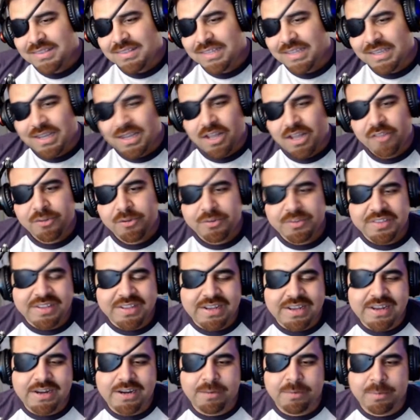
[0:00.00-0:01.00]
The other
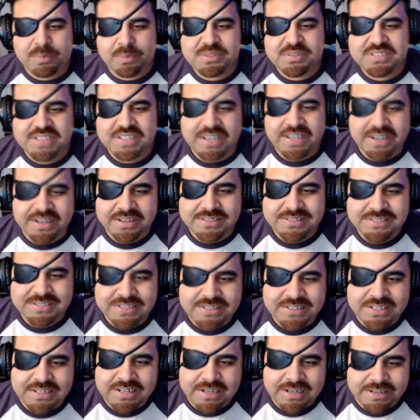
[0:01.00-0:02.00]
thing I hear people saying is
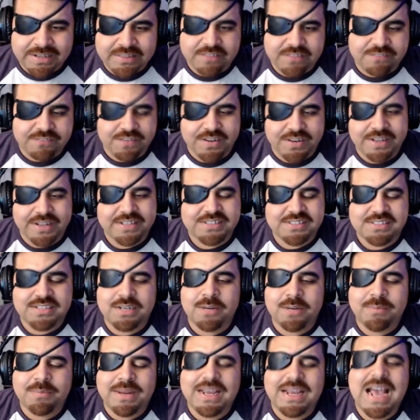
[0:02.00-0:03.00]
like they like the fights.
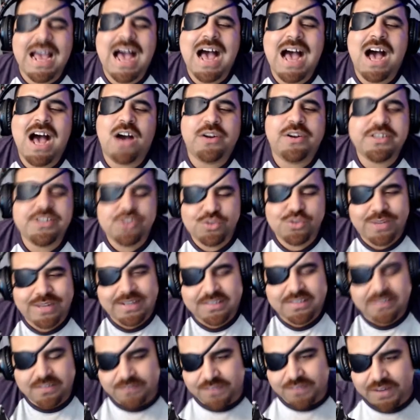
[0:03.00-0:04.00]
And I'm like, how did you
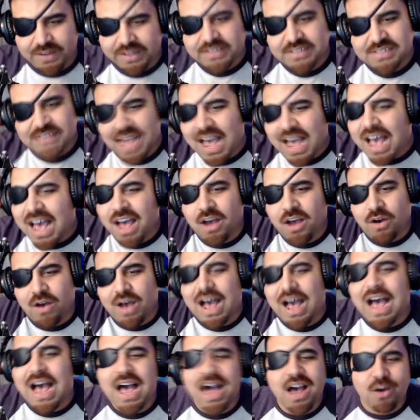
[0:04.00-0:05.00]
like the fights?
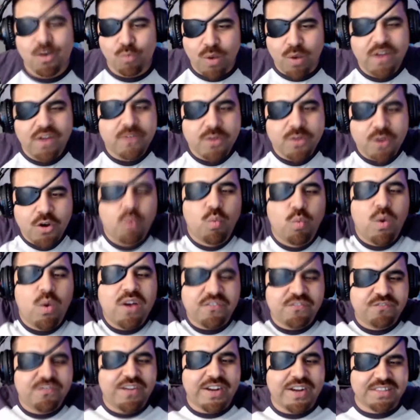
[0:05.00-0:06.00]
How?
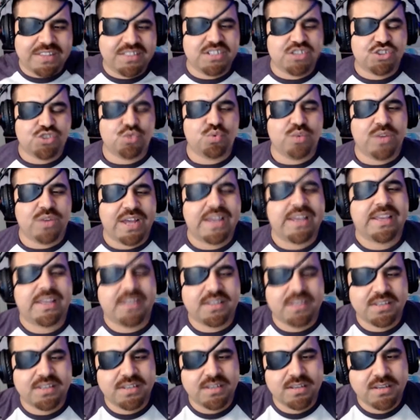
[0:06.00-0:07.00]
What fight did you
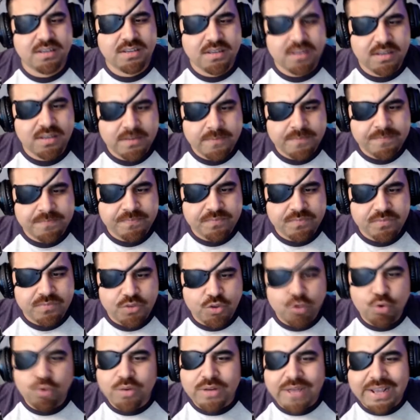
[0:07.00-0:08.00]
like?
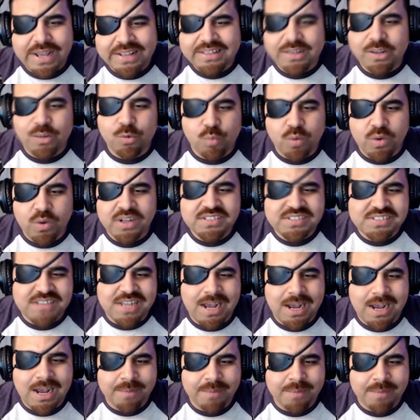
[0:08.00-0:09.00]
You liked that one
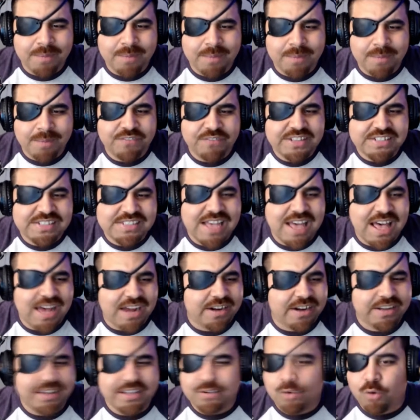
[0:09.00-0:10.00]
time they did a
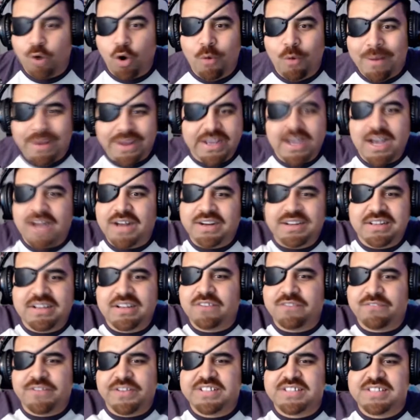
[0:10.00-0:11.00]
fatality, and oh my god, they
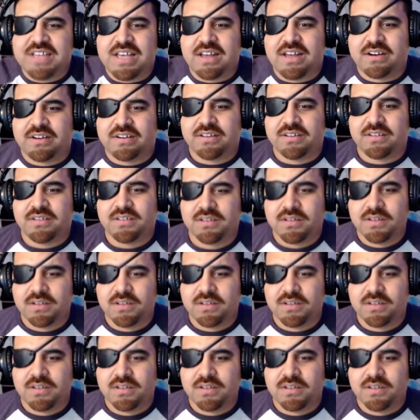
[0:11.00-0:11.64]
did a fatality.